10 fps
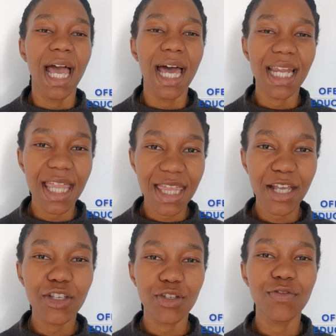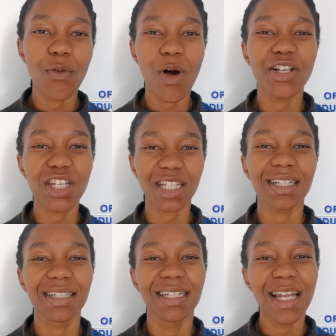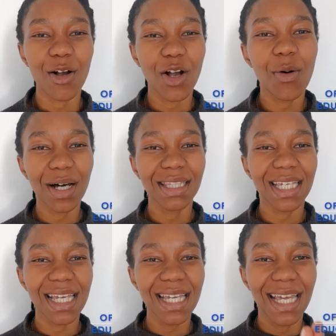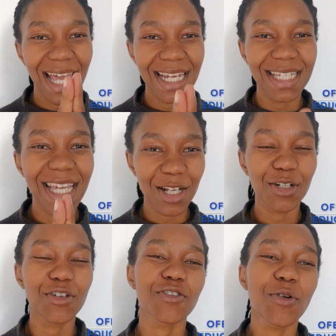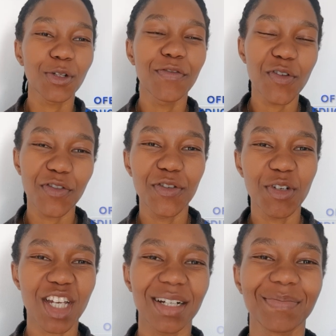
and I thank you for watching. Now go out there and take control of your future.